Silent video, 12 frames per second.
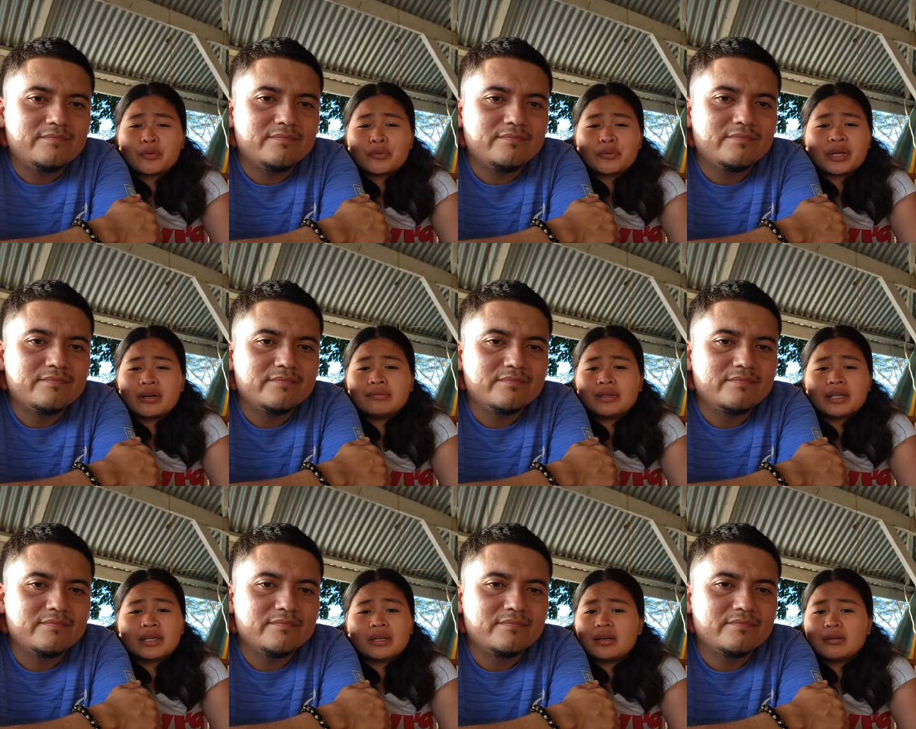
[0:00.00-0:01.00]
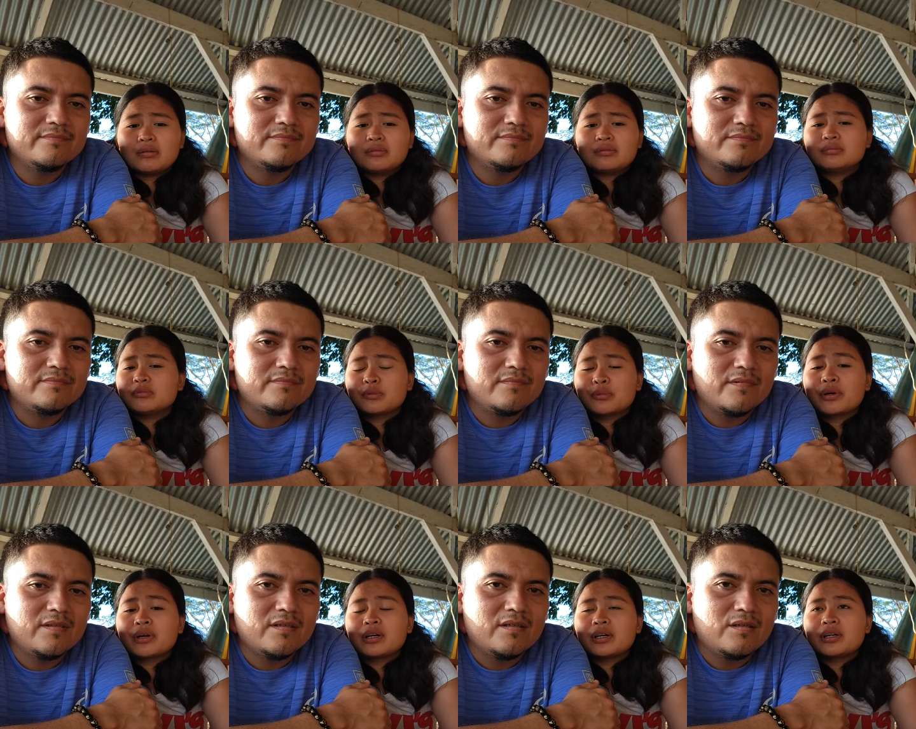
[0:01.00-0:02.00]
Speaker 1: What we have right now,
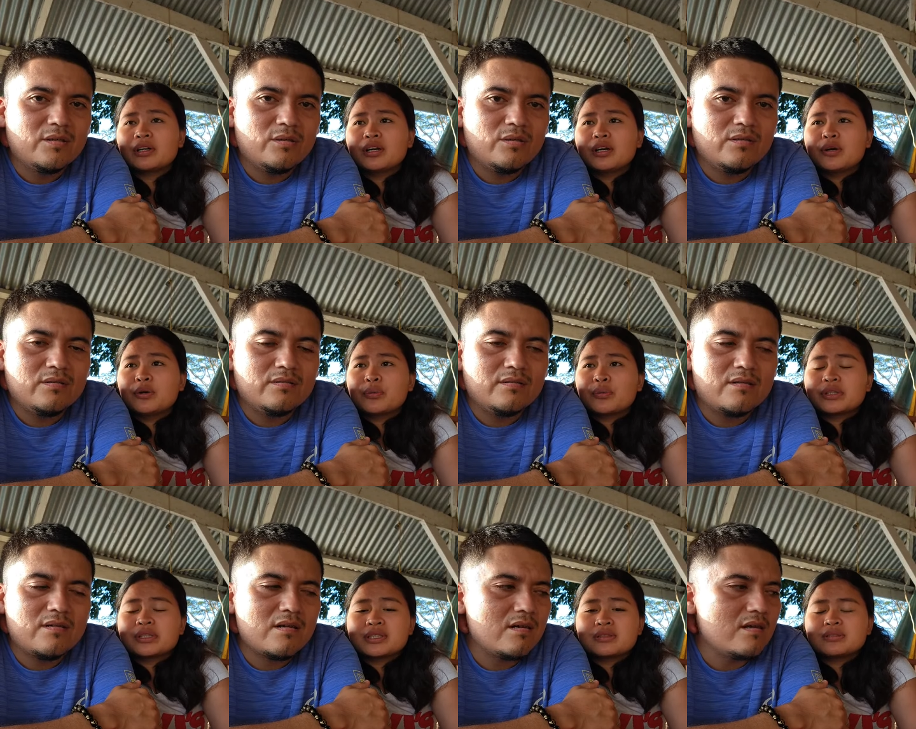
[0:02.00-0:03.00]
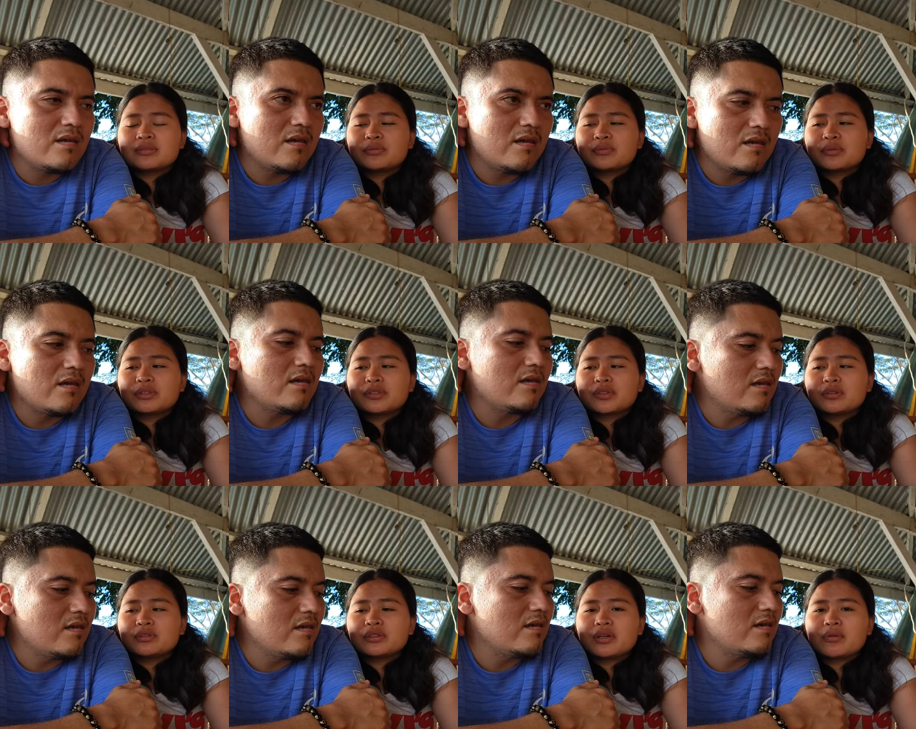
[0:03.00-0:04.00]
we're we're what you call
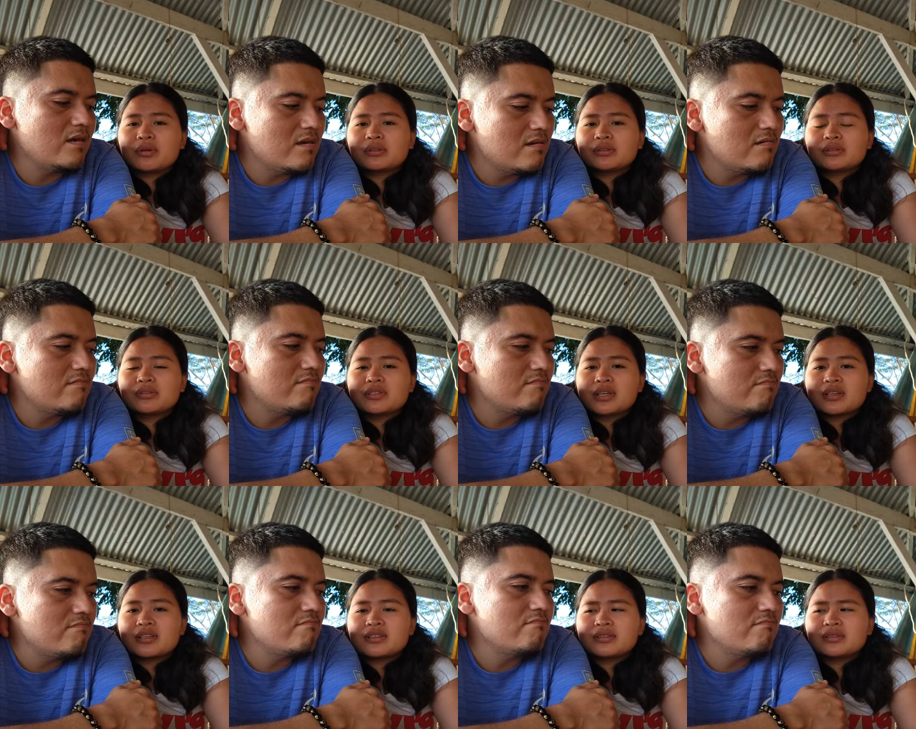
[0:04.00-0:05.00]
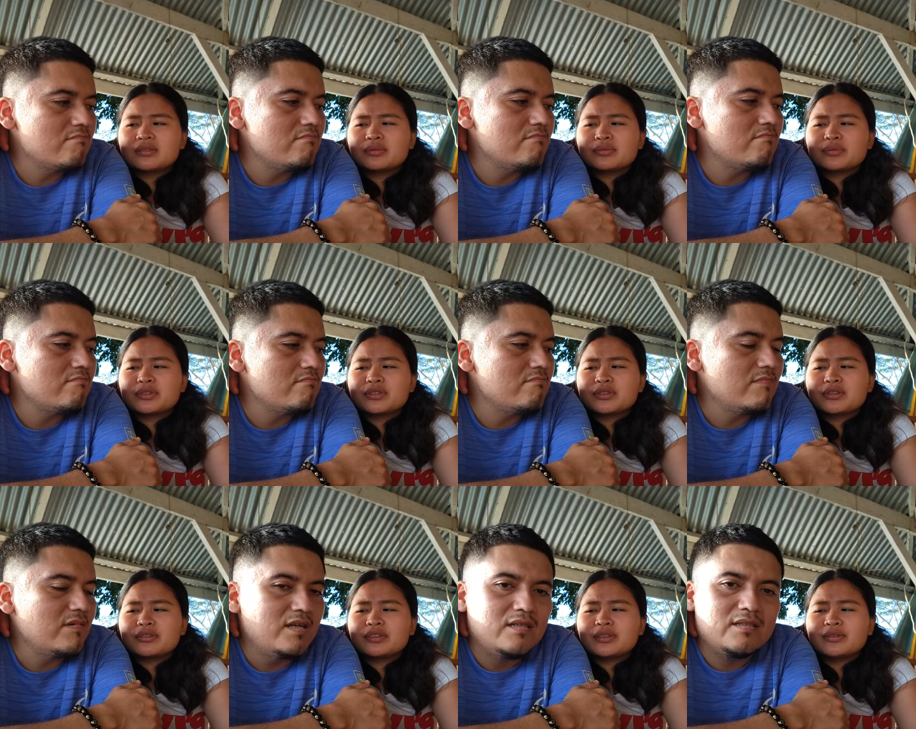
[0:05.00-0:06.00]
that one? Sati- what you call
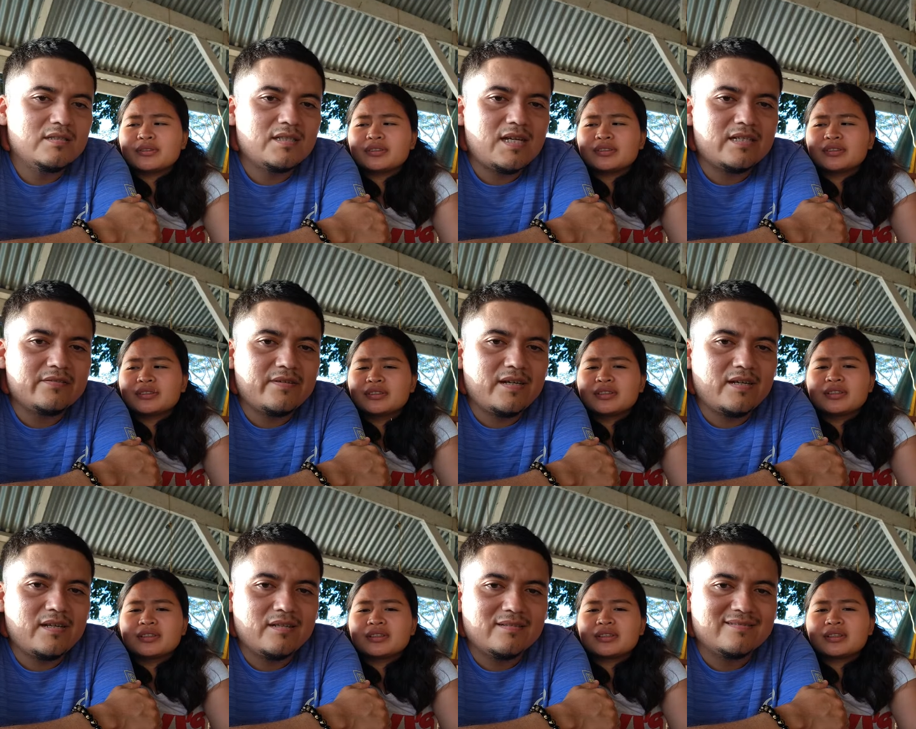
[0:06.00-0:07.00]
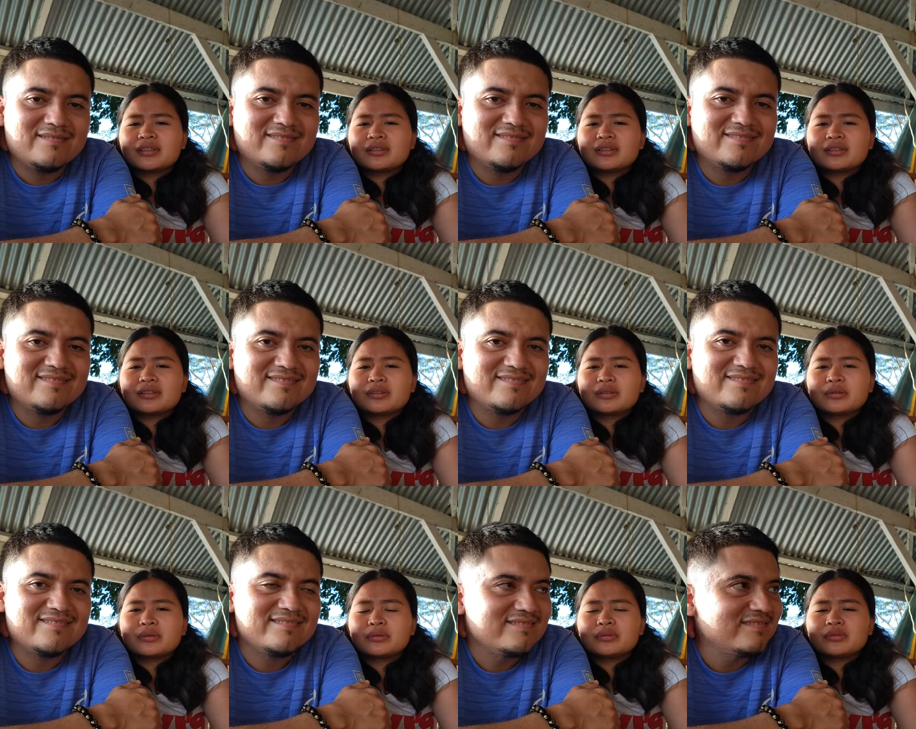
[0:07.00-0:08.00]
that? One? Satisfying. Yeah.
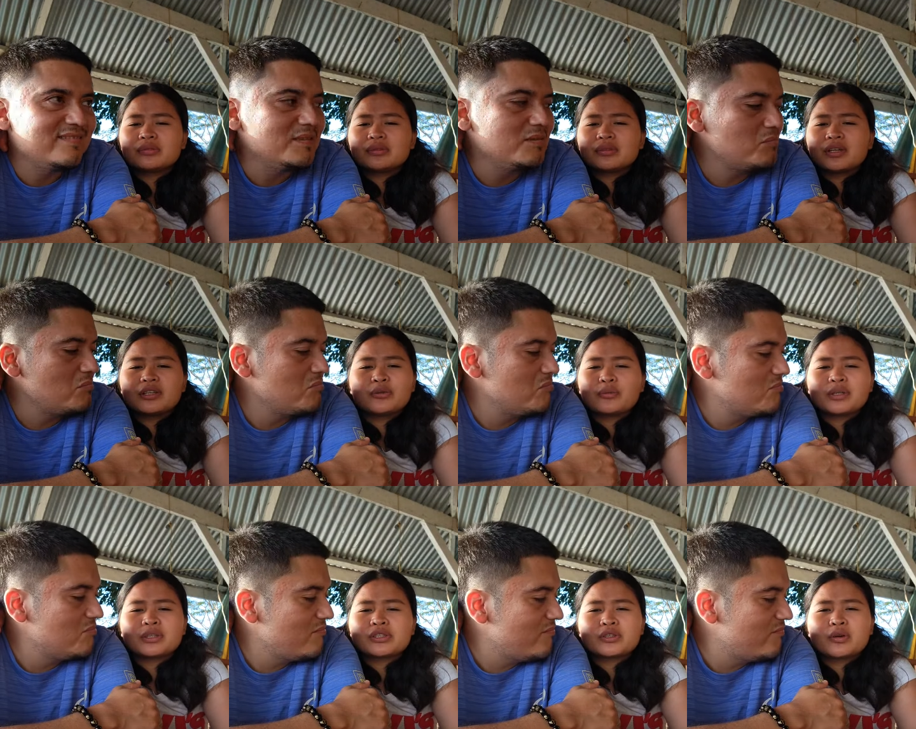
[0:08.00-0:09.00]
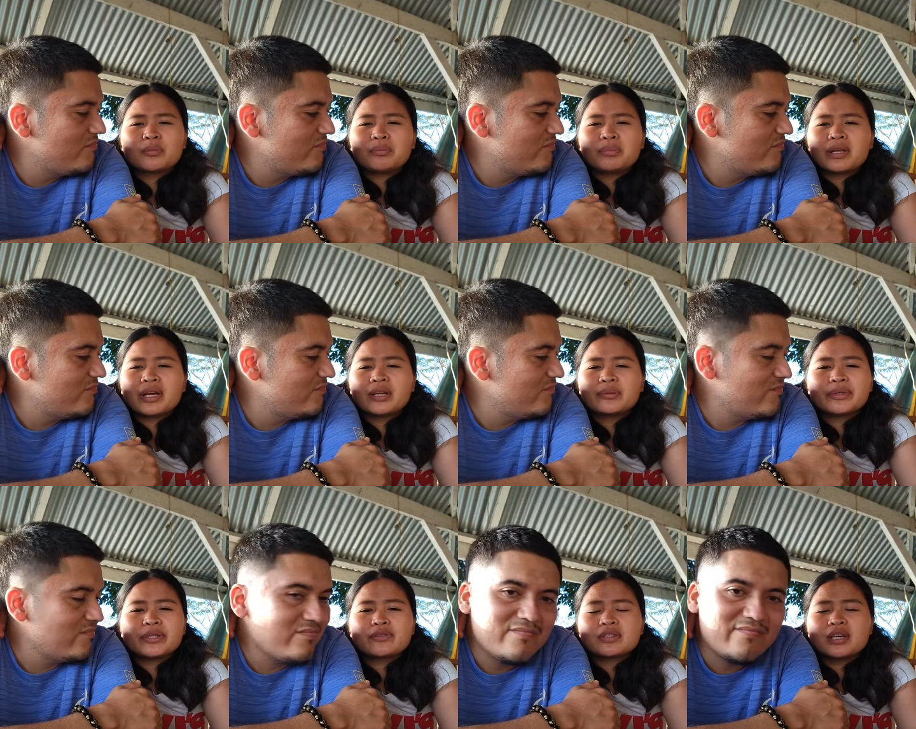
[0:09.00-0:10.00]
Oh, I don't want to complain
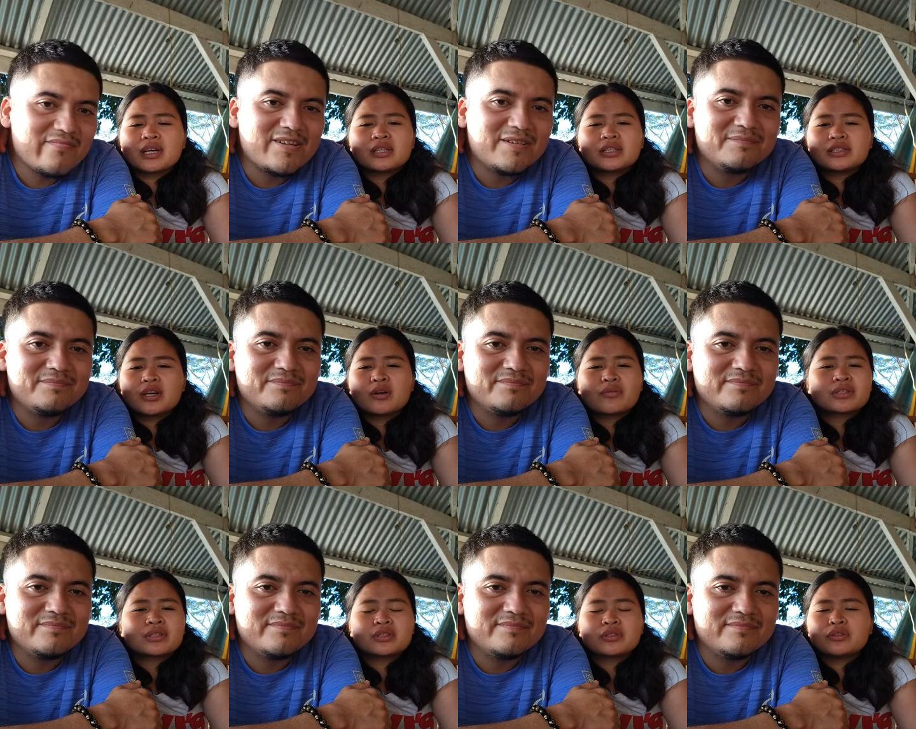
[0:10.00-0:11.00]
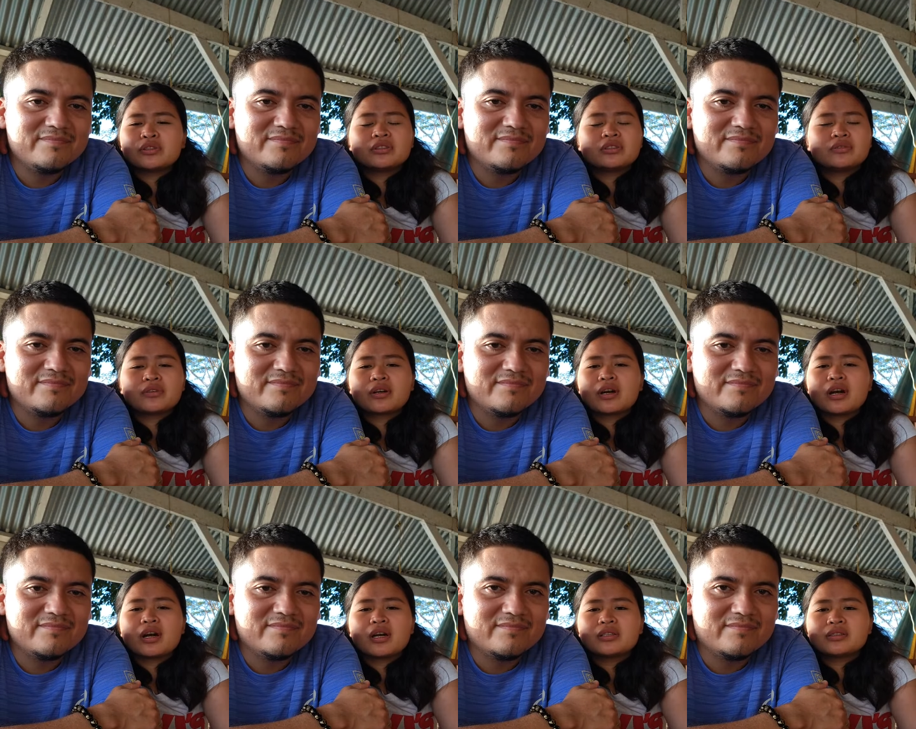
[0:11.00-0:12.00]
because God is always good for
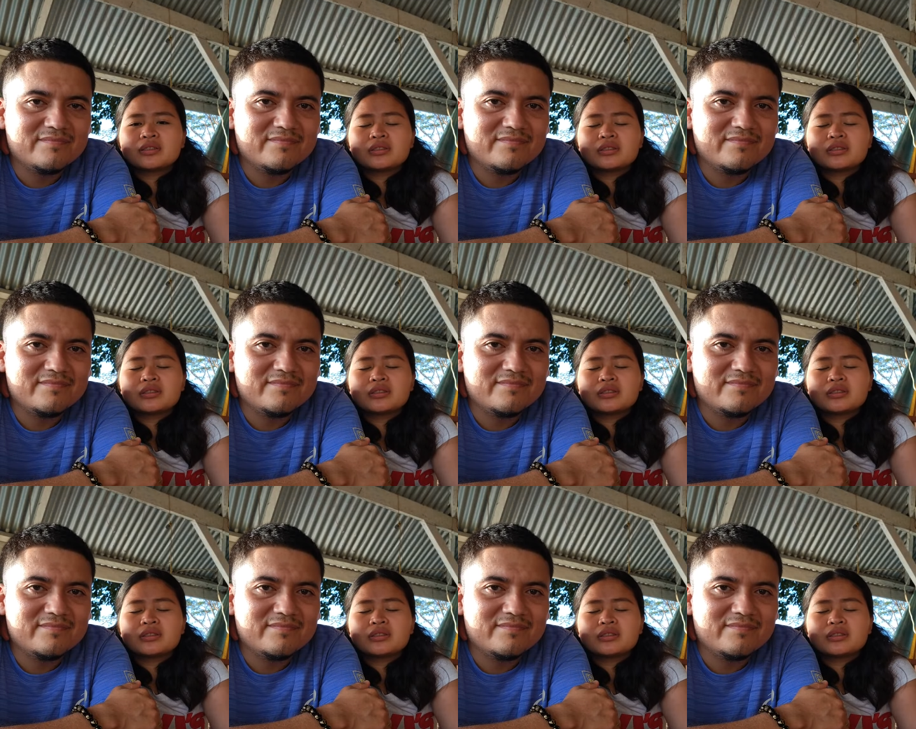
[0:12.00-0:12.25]
us.